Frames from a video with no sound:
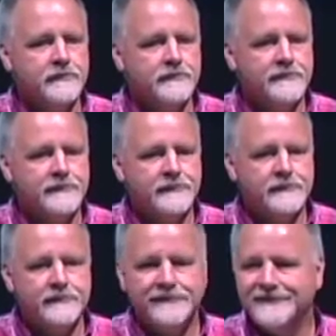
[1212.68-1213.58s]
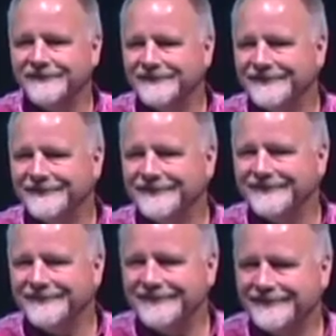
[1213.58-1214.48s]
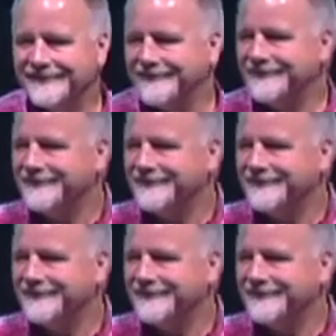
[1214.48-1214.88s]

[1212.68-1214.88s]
Nothing is said.